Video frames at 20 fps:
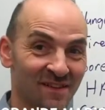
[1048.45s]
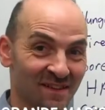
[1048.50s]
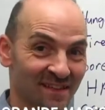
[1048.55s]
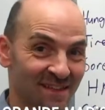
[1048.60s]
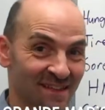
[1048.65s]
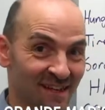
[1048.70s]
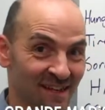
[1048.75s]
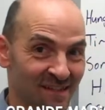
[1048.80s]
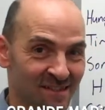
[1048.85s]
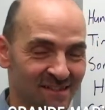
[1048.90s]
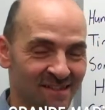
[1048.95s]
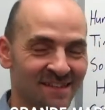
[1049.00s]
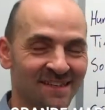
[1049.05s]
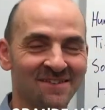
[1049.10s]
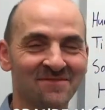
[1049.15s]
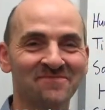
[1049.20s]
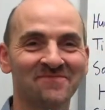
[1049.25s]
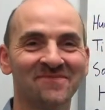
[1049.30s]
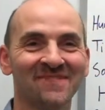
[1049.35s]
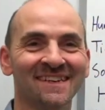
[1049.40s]
Grazie.
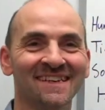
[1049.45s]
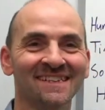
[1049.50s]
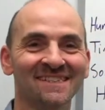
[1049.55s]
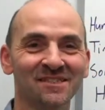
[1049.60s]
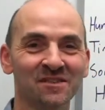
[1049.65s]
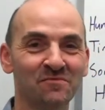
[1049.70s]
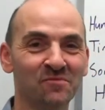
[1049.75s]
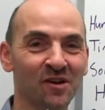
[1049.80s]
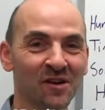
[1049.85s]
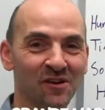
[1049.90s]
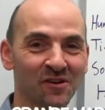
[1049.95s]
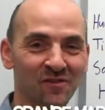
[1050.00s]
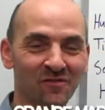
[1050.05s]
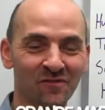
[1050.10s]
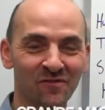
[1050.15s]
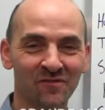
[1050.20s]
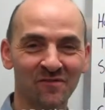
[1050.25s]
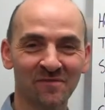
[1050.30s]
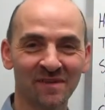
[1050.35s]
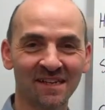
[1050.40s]
She brought it over
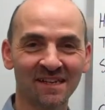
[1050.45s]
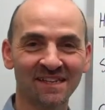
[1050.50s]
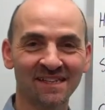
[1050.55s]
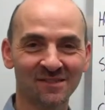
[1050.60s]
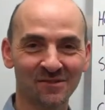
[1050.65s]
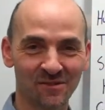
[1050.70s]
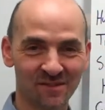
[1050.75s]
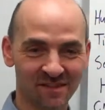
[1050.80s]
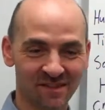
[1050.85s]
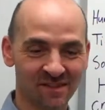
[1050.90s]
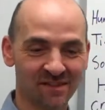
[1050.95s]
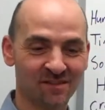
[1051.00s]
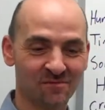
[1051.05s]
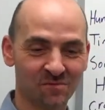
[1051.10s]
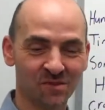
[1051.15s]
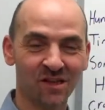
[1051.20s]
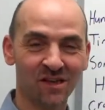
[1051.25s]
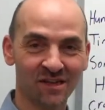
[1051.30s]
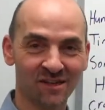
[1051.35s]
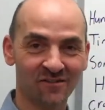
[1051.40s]
from Italy, so it's a good
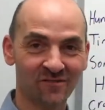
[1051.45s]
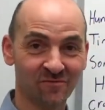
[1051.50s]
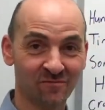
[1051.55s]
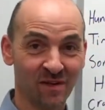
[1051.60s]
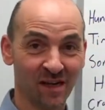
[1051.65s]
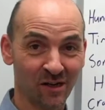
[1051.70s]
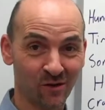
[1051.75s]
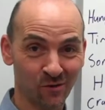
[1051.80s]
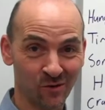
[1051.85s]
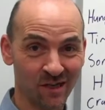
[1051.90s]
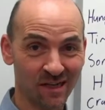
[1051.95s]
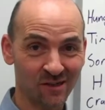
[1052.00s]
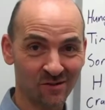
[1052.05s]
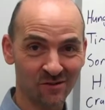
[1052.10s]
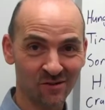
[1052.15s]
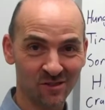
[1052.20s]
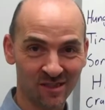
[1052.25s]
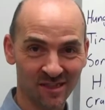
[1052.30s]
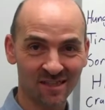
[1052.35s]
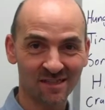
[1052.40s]
block of pecorino
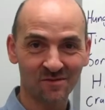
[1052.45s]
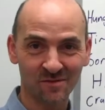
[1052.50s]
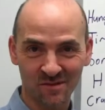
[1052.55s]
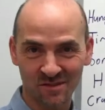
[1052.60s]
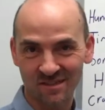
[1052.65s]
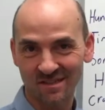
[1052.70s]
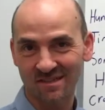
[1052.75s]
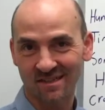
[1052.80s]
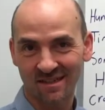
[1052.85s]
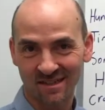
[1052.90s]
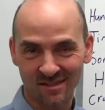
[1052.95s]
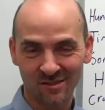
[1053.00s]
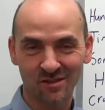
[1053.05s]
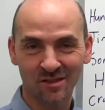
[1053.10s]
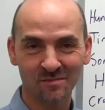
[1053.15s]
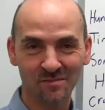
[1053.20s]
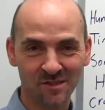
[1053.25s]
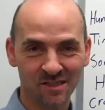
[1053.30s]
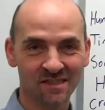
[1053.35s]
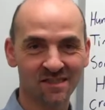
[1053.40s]
cheese, which is like
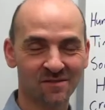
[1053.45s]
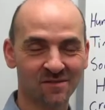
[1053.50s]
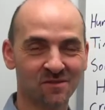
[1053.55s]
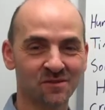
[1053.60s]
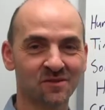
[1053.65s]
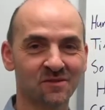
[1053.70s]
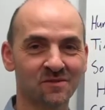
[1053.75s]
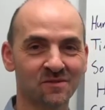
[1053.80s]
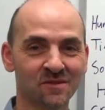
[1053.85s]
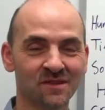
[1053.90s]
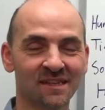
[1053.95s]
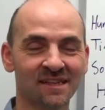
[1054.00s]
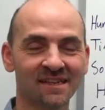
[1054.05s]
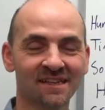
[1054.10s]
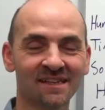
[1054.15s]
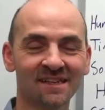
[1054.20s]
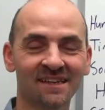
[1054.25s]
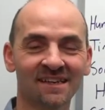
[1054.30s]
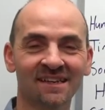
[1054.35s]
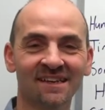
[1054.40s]
sheep cheese, which is really
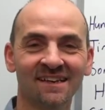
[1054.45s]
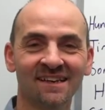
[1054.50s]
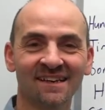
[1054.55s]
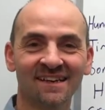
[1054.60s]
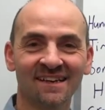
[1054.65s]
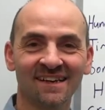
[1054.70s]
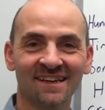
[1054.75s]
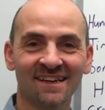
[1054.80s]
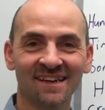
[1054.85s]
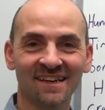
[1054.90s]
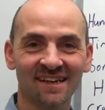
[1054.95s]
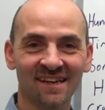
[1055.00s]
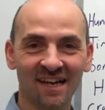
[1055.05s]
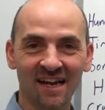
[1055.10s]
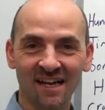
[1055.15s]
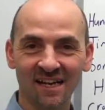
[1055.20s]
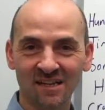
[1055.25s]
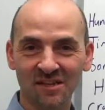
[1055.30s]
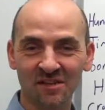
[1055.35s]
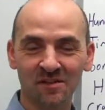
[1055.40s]
good. And I
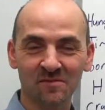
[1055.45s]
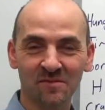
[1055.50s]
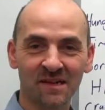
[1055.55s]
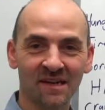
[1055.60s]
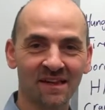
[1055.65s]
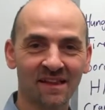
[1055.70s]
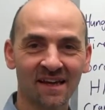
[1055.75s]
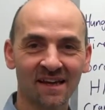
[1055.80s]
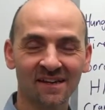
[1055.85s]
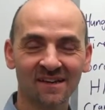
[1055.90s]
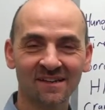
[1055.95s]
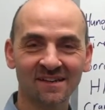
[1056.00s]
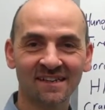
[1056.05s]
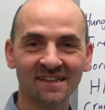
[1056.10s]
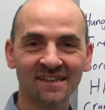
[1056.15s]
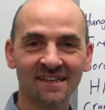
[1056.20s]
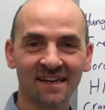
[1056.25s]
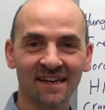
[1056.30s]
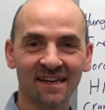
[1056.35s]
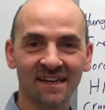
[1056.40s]
had a little bit of that
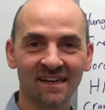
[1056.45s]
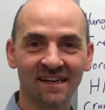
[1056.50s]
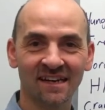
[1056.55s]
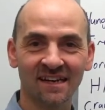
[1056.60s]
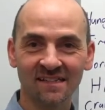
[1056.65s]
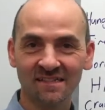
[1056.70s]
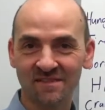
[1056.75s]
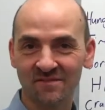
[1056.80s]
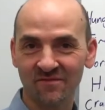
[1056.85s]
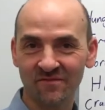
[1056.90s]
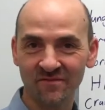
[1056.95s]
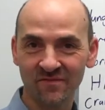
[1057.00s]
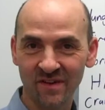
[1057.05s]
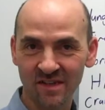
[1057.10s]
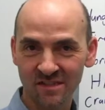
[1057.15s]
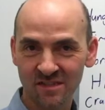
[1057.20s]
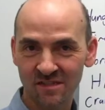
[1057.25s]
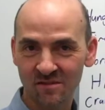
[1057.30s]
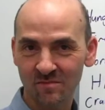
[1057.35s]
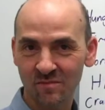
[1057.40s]
on it, and I had some
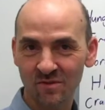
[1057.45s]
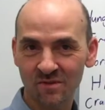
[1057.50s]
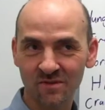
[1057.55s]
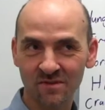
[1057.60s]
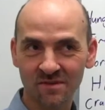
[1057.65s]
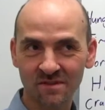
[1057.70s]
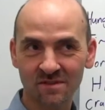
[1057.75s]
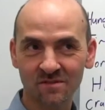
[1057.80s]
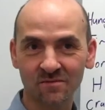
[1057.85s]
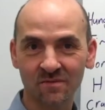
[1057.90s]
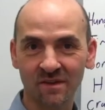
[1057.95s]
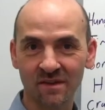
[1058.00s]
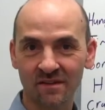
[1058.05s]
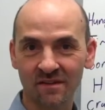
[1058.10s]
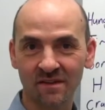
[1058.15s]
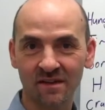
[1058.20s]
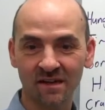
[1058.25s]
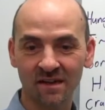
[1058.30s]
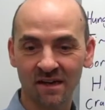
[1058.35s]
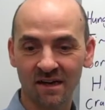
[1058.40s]
vegetables
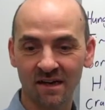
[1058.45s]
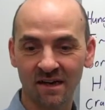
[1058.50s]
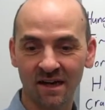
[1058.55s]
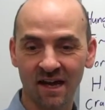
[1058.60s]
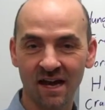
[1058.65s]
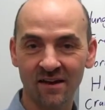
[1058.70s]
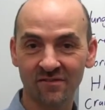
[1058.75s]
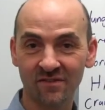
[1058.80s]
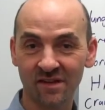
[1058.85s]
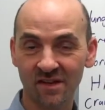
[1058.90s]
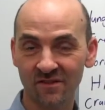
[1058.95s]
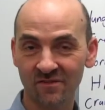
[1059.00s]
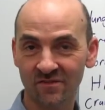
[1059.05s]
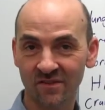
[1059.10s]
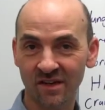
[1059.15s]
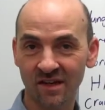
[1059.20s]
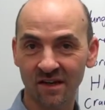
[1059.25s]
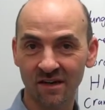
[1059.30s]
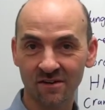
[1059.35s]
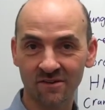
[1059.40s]
with a half an
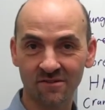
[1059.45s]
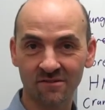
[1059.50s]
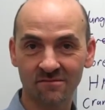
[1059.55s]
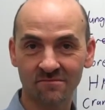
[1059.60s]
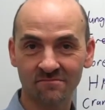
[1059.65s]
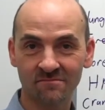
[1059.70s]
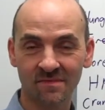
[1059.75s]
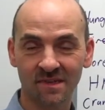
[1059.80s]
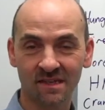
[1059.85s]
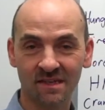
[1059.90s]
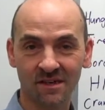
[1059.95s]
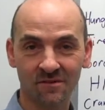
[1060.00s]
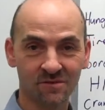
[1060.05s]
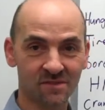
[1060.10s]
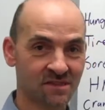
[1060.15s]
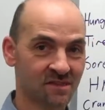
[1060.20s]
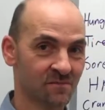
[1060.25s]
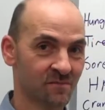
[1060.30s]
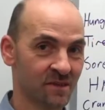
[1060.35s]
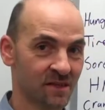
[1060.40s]
avocado, and that
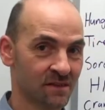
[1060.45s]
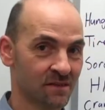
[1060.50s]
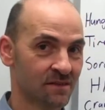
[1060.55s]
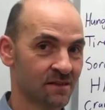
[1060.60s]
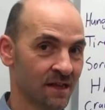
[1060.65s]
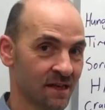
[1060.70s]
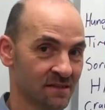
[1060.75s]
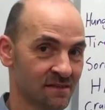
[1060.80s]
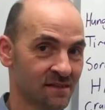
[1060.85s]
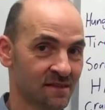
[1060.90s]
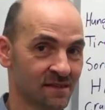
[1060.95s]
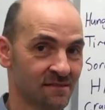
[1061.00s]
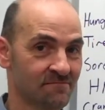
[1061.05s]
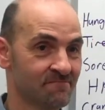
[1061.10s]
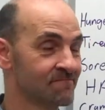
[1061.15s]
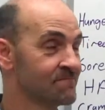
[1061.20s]
was the meal last night.